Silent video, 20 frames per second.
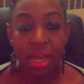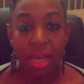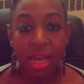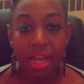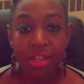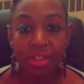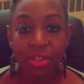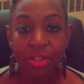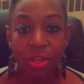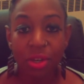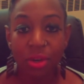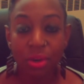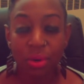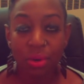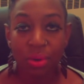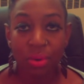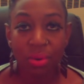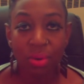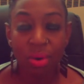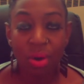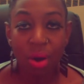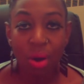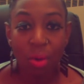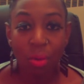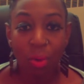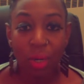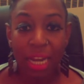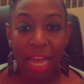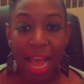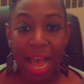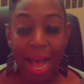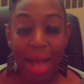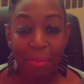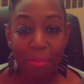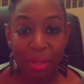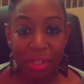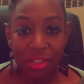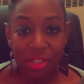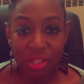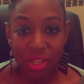And so what
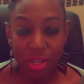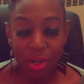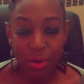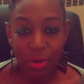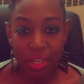happens though